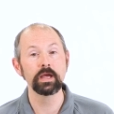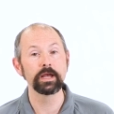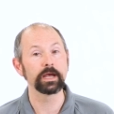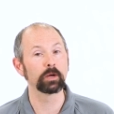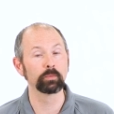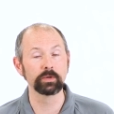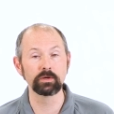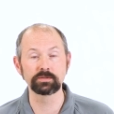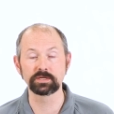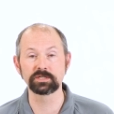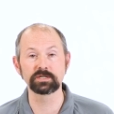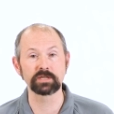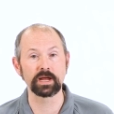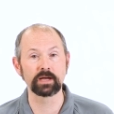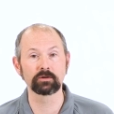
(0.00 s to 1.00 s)
And we use a
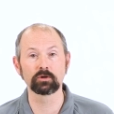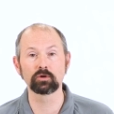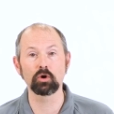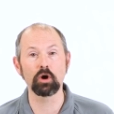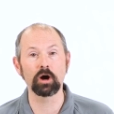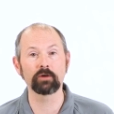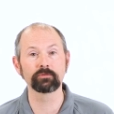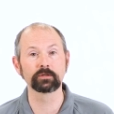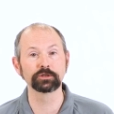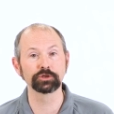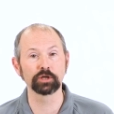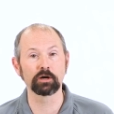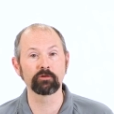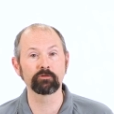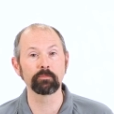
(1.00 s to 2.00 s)
standard
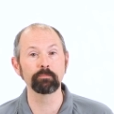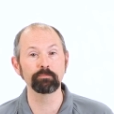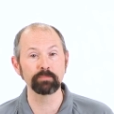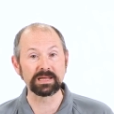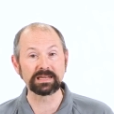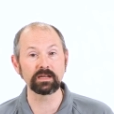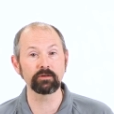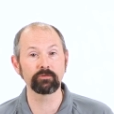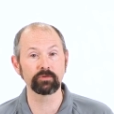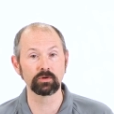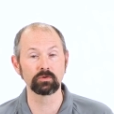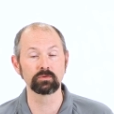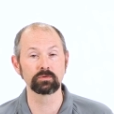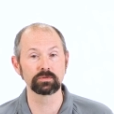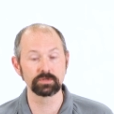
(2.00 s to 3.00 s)
off-the-shelf mini
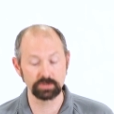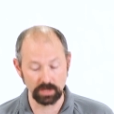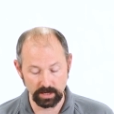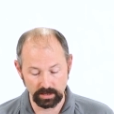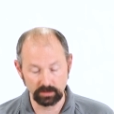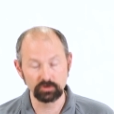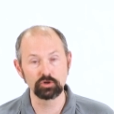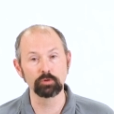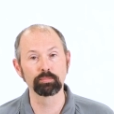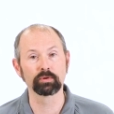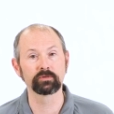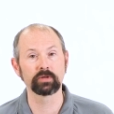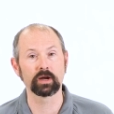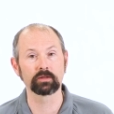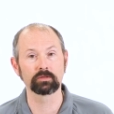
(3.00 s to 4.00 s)
fuse to
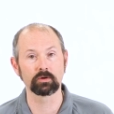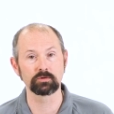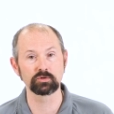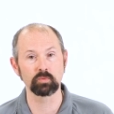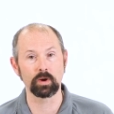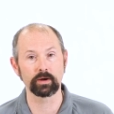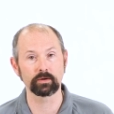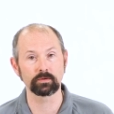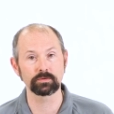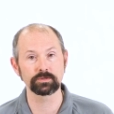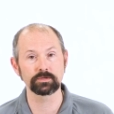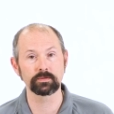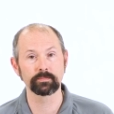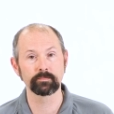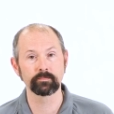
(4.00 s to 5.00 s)
protect those
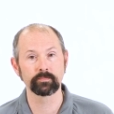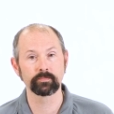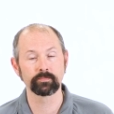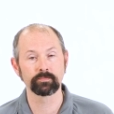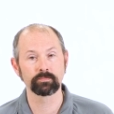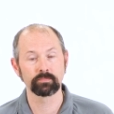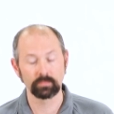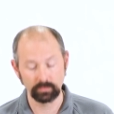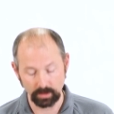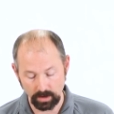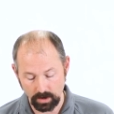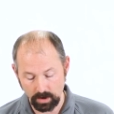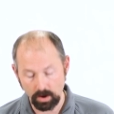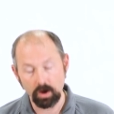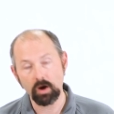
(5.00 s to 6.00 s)
wires.
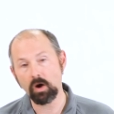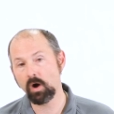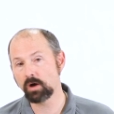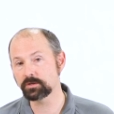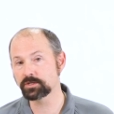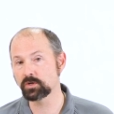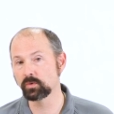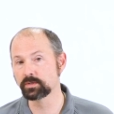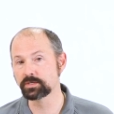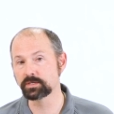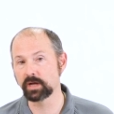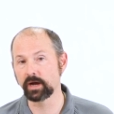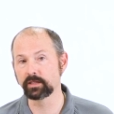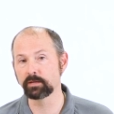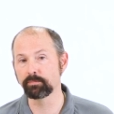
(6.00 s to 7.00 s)
Also
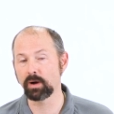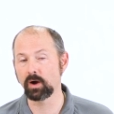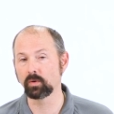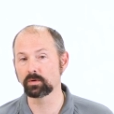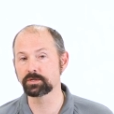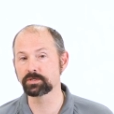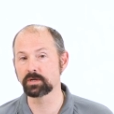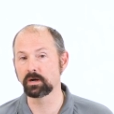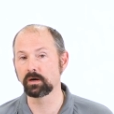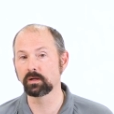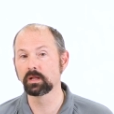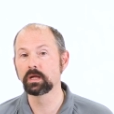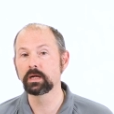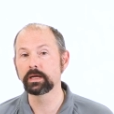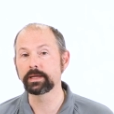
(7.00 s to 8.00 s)
inside the power
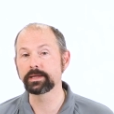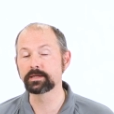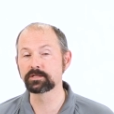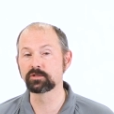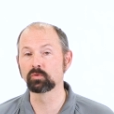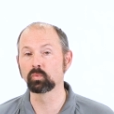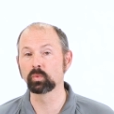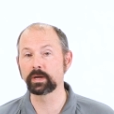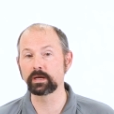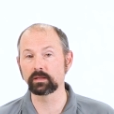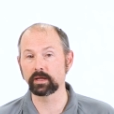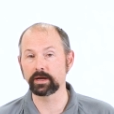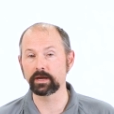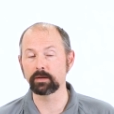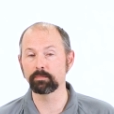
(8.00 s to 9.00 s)
cell is the
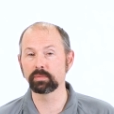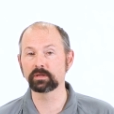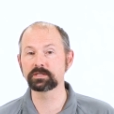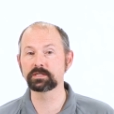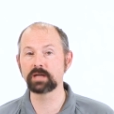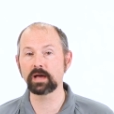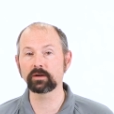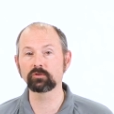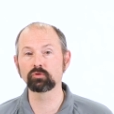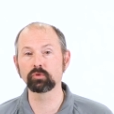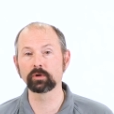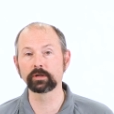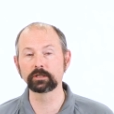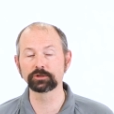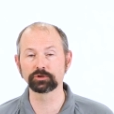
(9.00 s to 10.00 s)
relay, but it's not a
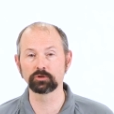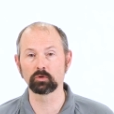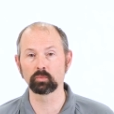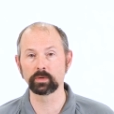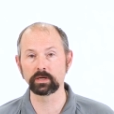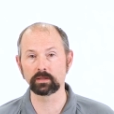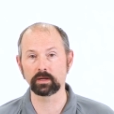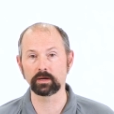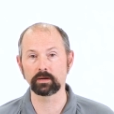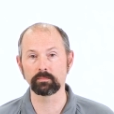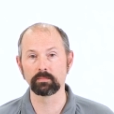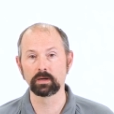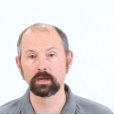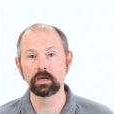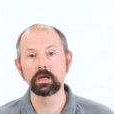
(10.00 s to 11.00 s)
traditional relay.
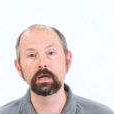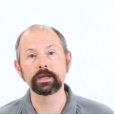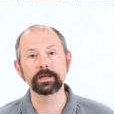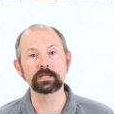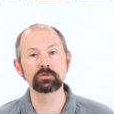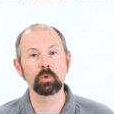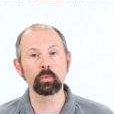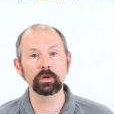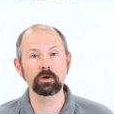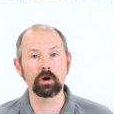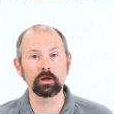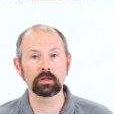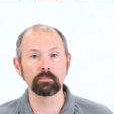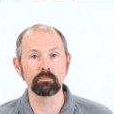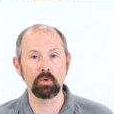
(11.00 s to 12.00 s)
It's what we
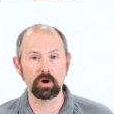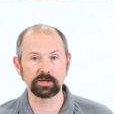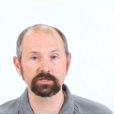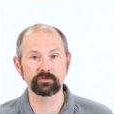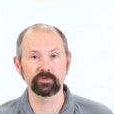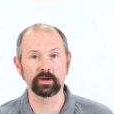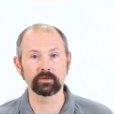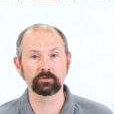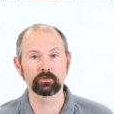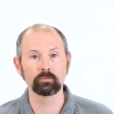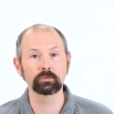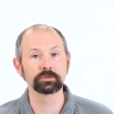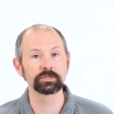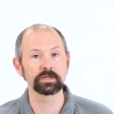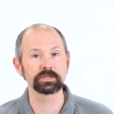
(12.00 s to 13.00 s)
call a MOSFET,
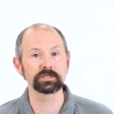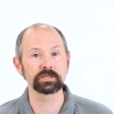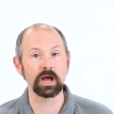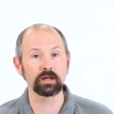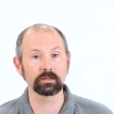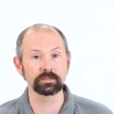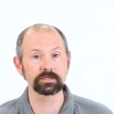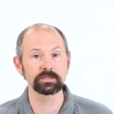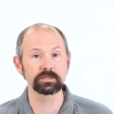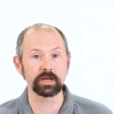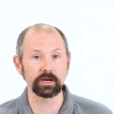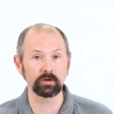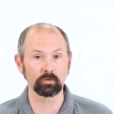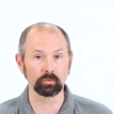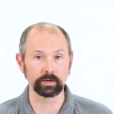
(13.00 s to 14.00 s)
which is a
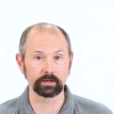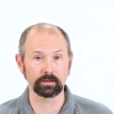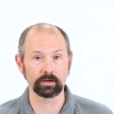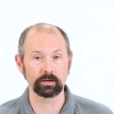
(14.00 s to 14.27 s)
solid-state relay.